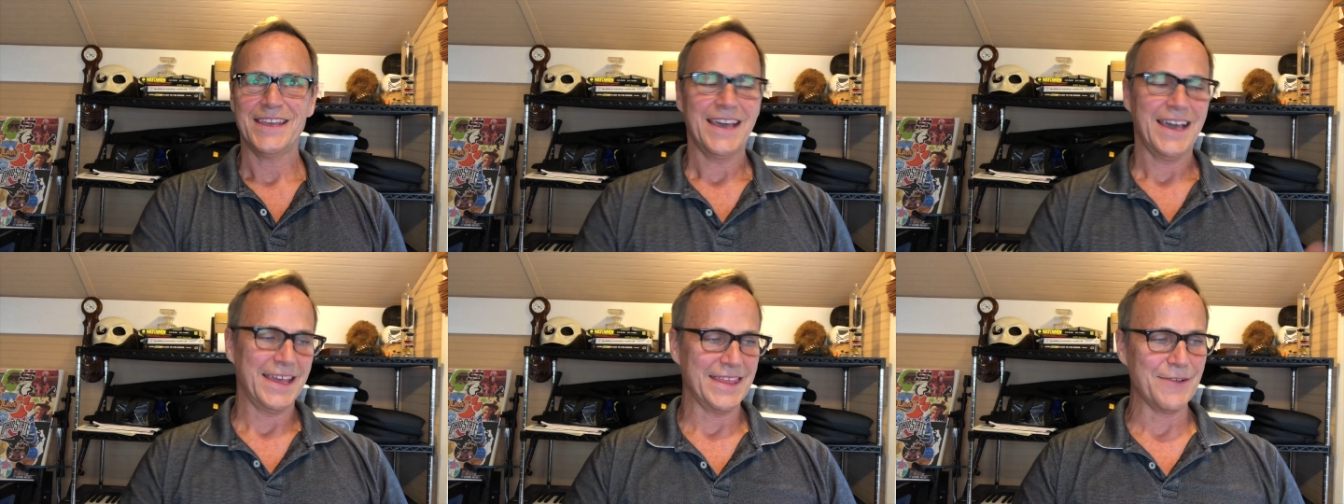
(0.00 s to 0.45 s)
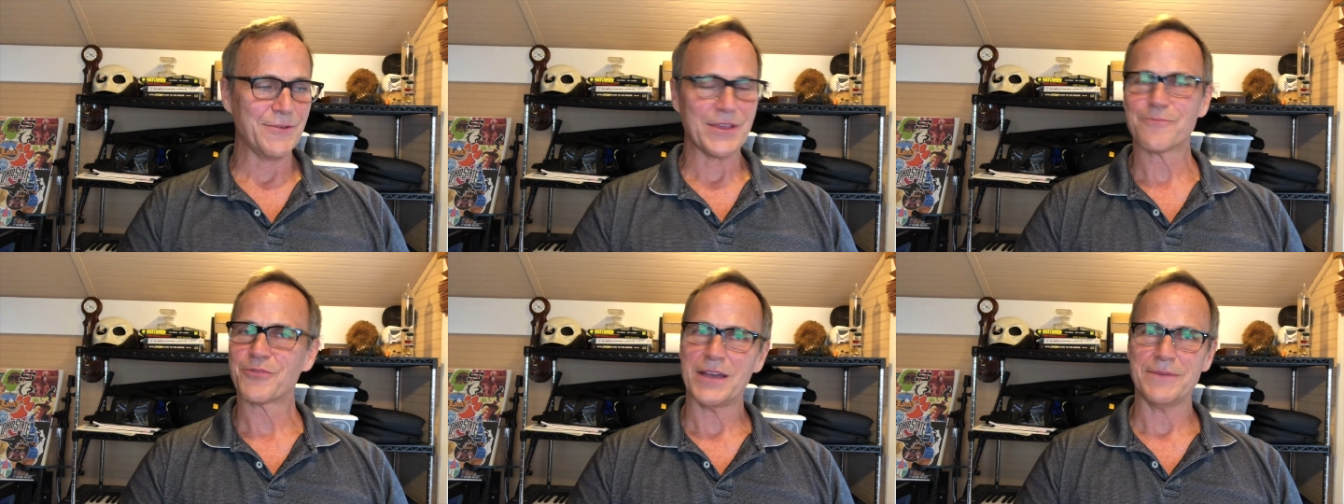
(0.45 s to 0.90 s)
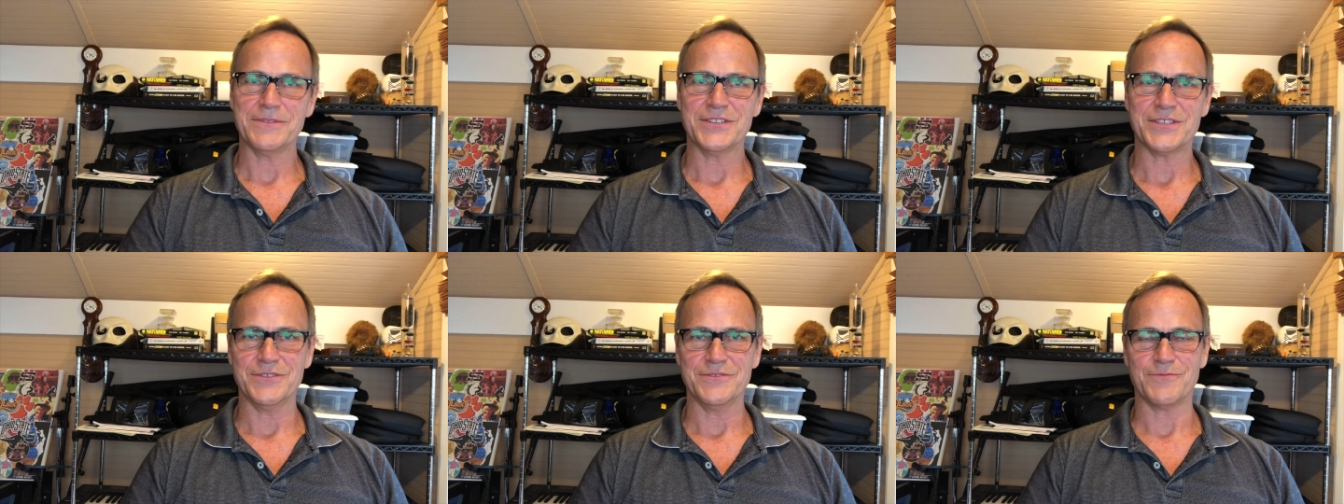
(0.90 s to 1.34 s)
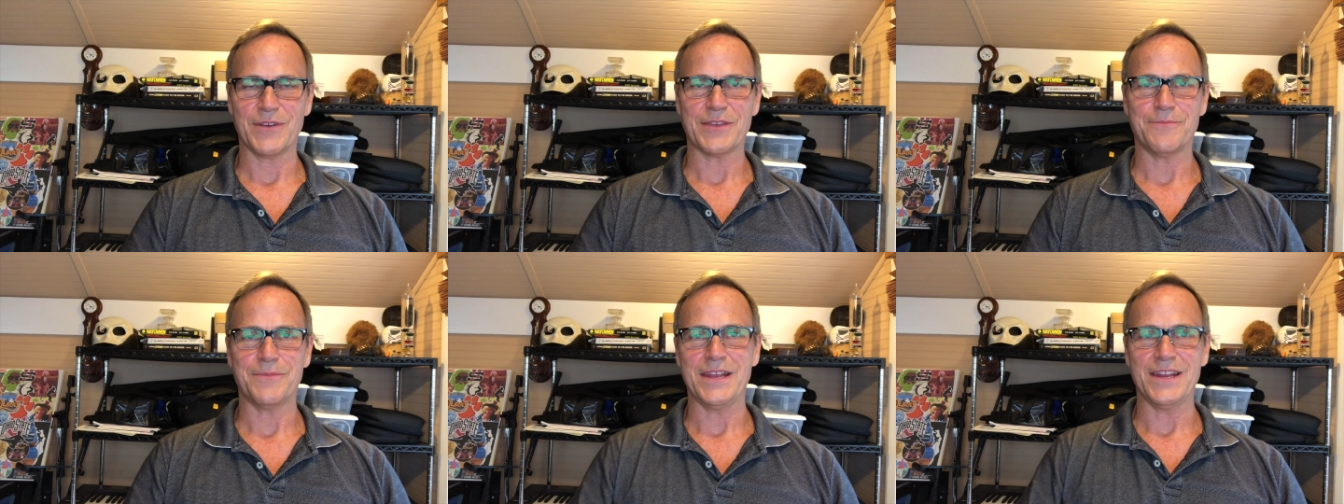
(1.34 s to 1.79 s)
I think we can probably just use
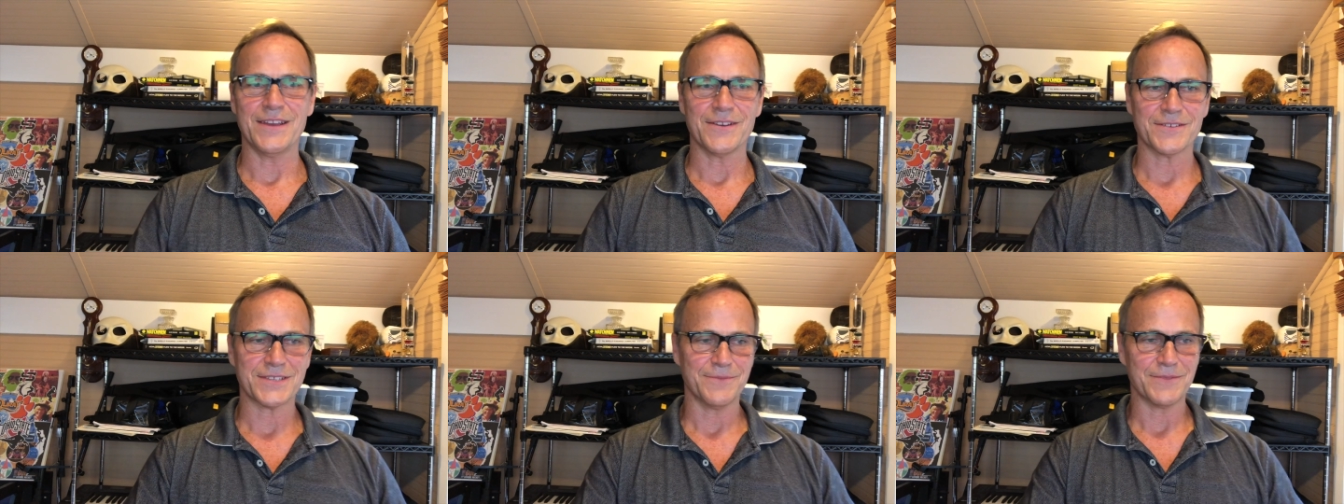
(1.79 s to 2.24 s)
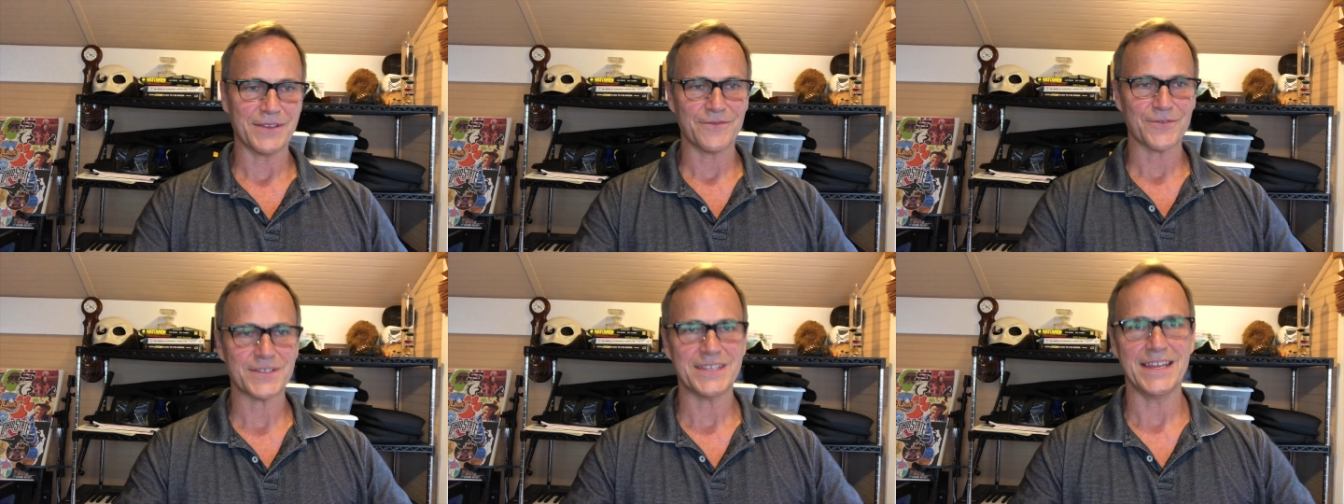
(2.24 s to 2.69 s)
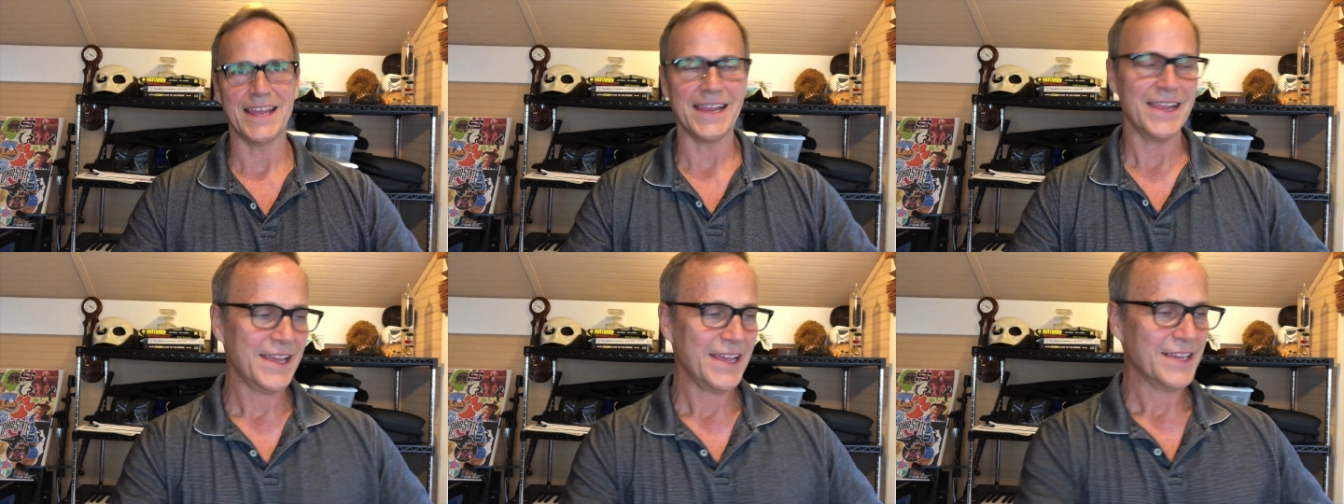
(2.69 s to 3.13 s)
Wikipedia or something for today.